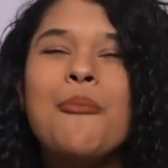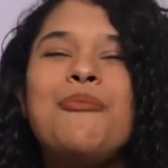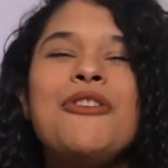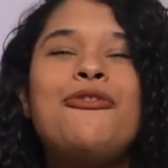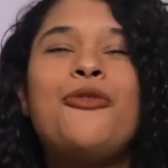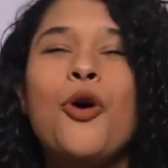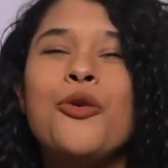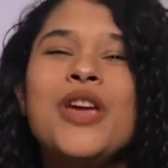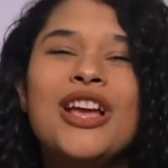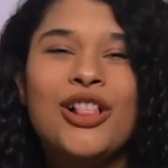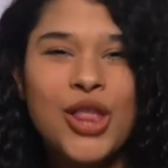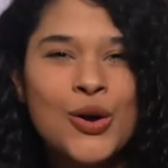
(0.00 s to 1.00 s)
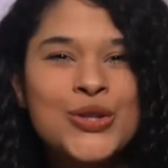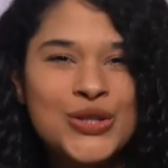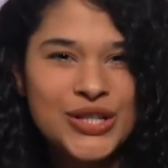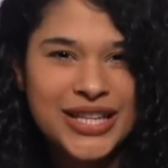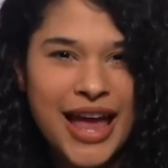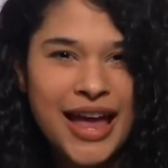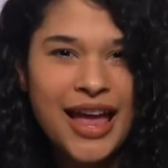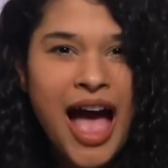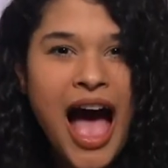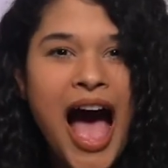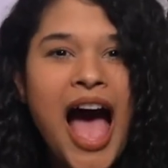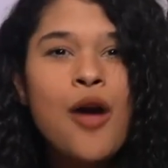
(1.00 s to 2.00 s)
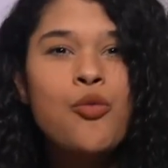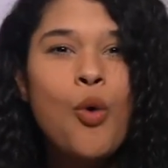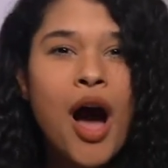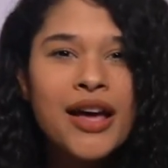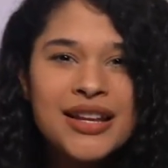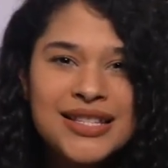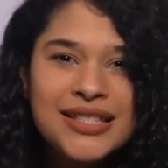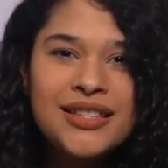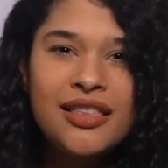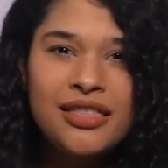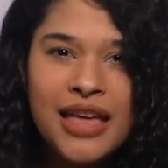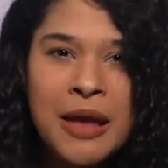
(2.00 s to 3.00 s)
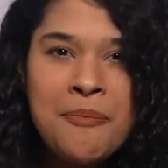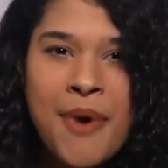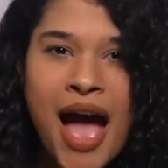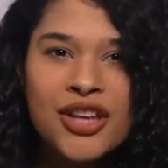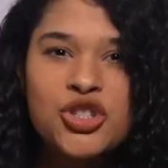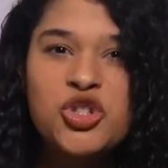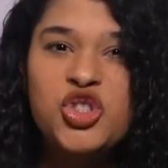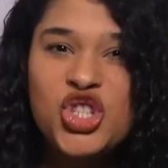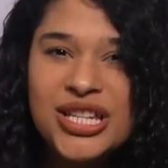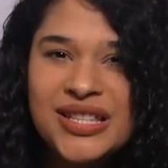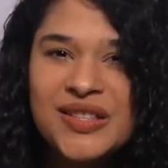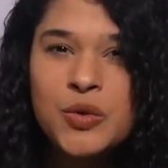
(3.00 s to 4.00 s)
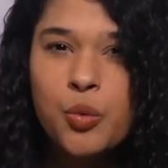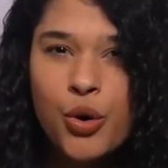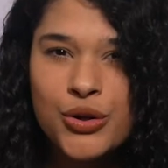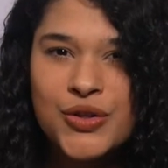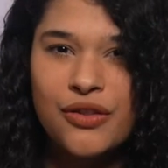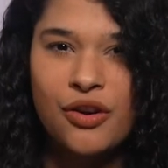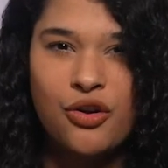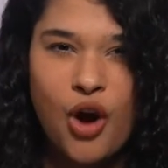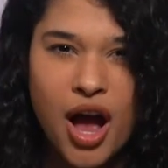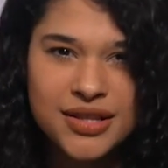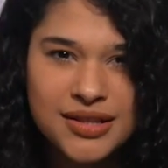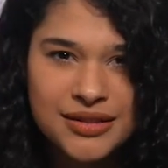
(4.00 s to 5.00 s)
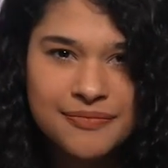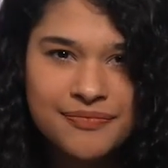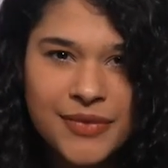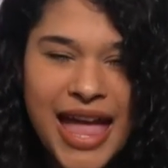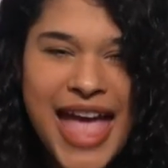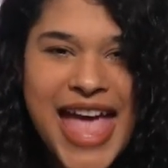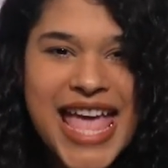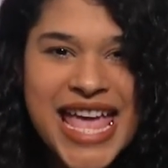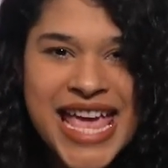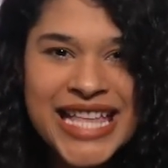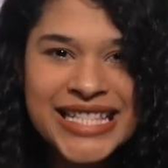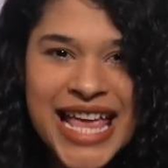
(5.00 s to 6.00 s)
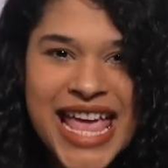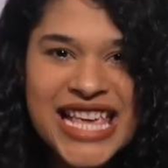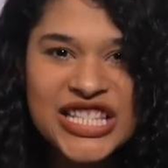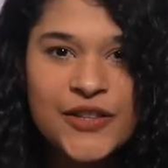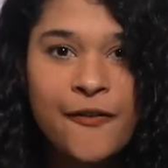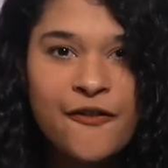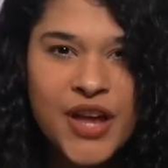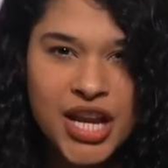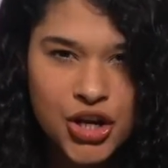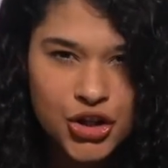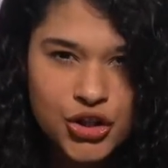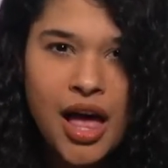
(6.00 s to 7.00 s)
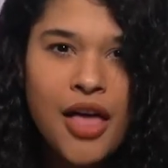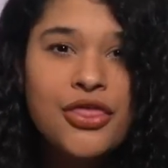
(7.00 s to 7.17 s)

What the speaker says: Before we close today, I want us to think back to Jesus' words on the cross. It is finished.